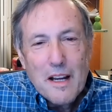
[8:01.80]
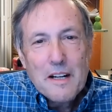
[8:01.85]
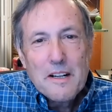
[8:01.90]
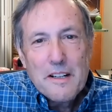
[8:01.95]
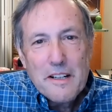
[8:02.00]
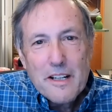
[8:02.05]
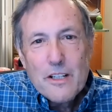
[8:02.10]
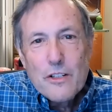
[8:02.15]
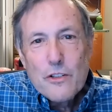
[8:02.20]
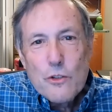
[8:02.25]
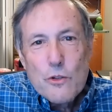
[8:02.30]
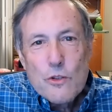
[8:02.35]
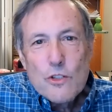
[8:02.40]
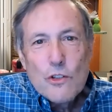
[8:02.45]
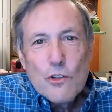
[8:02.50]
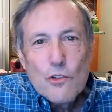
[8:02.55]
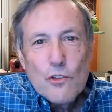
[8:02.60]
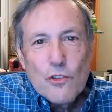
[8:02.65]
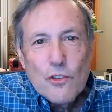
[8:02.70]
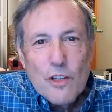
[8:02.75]
And he
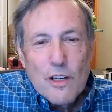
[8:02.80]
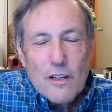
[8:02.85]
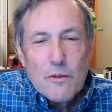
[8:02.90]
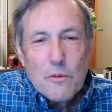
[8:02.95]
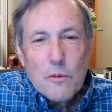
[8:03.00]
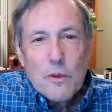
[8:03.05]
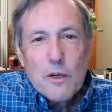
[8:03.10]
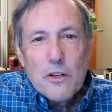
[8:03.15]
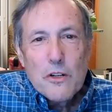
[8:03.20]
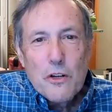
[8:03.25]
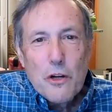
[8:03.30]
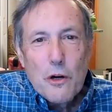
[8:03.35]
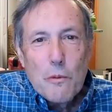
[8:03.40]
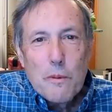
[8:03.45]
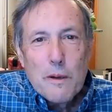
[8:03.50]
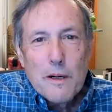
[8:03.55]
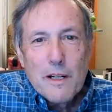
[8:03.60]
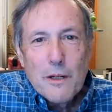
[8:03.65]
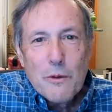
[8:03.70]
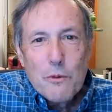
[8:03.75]
introduced it when
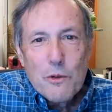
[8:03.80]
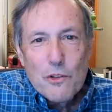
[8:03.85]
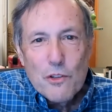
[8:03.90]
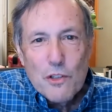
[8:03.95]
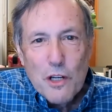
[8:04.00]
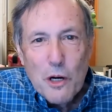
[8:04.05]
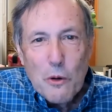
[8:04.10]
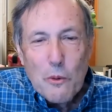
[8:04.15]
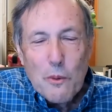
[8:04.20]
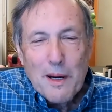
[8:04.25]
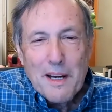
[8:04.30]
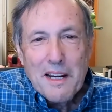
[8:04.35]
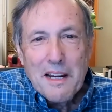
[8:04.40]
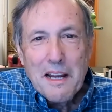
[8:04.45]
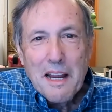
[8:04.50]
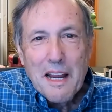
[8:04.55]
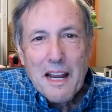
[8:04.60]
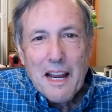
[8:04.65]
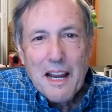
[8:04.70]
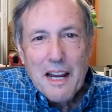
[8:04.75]
nobody was
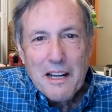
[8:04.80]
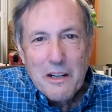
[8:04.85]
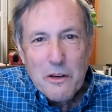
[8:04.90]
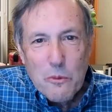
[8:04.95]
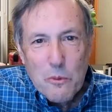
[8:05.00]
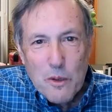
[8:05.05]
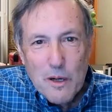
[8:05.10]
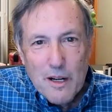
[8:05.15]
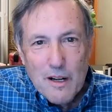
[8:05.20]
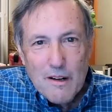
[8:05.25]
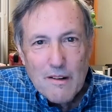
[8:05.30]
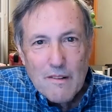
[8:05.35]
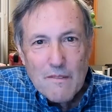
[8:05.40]
going anywhere.